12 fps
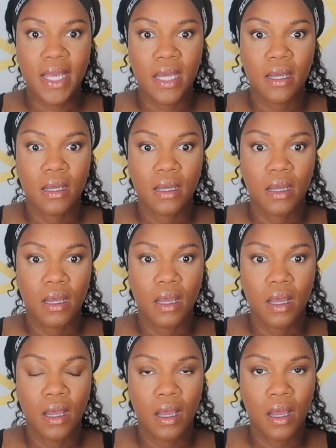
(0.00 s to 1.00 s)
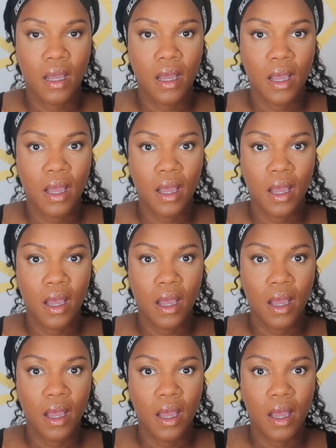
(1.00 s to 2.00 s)

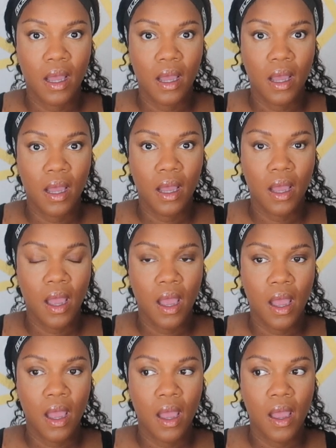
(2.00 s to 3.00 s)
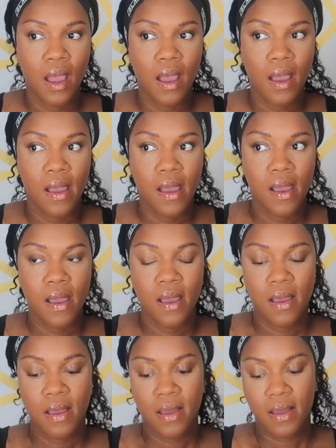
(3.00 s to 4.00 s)

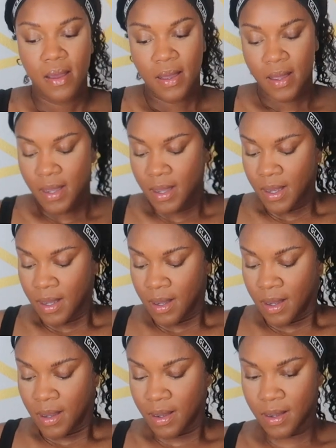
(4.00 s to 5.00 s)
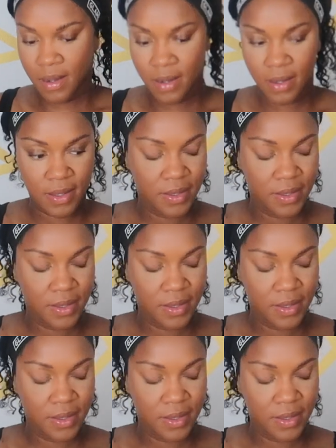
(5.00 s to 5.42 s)
No one is speaking in this clip.